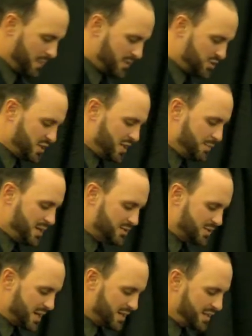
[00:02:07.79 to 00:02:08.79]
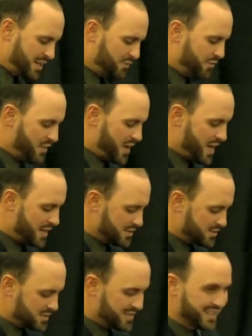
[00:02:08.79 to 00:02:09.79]
The CEB said, give
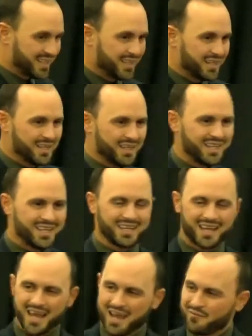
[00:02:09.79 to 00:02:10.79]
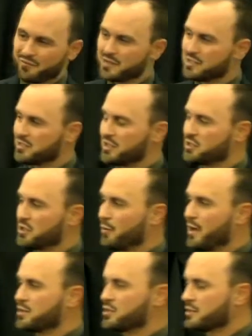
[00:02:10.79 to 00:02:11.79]
thanks in every
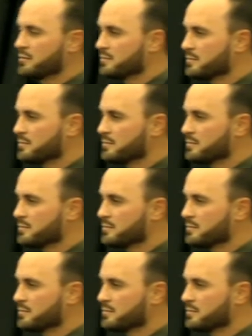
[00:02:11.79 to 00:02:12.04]
situation.